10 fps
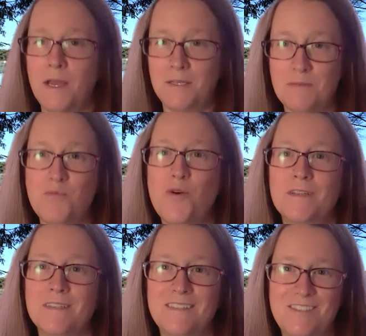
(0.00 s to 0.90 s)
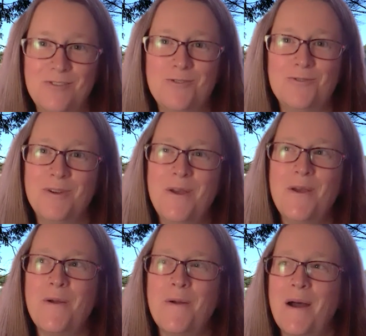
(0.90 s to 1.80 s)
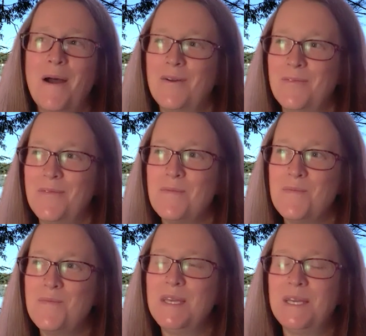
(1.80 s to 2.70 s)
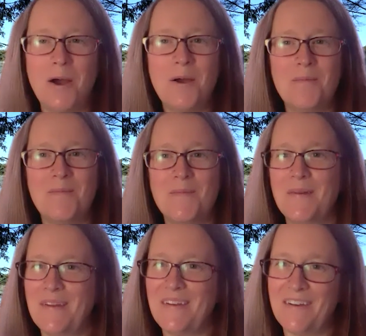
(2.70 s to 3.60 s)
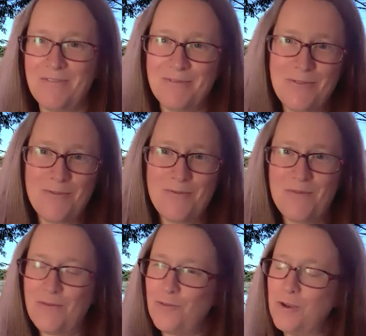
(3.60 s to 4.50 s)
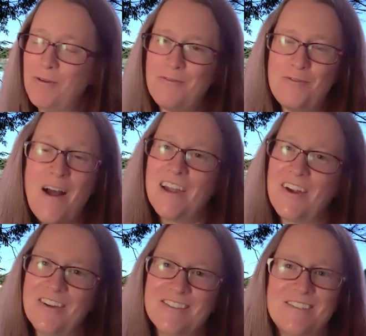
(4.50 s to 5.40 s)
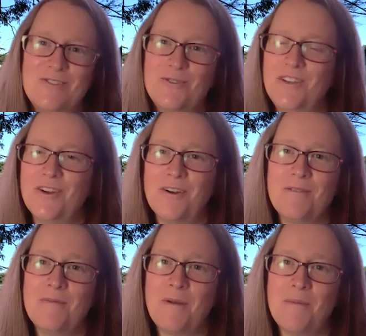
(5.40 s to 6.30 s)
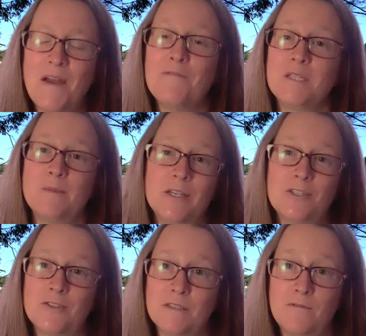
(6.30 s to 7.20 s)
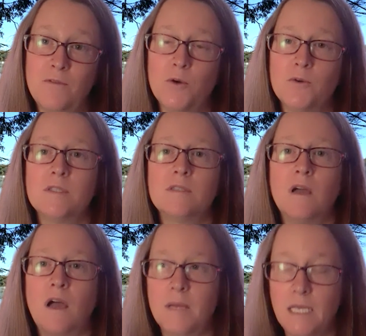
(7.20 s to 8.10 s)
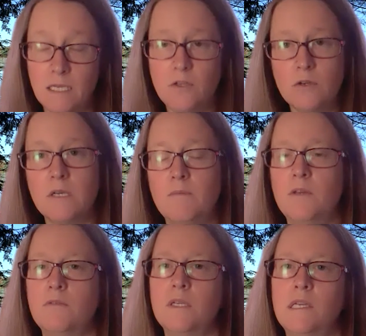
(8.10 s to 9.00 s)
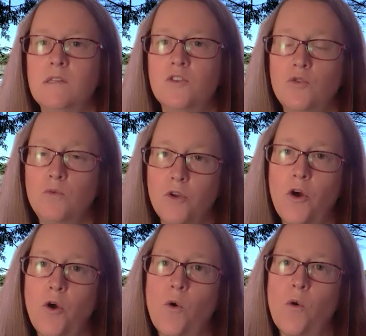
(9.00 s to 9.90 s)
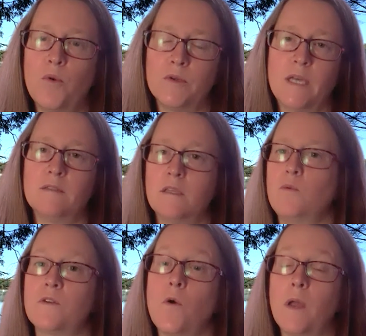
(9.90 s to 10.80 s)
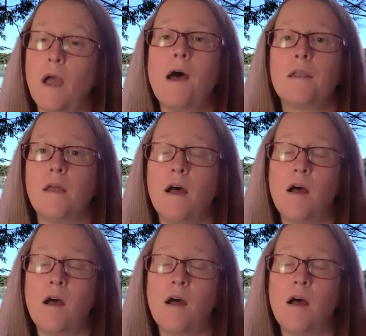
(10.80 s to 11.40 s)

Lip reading: it's important to become frequent flyers to your benefit specialist folks in your communities who know precisely what's going on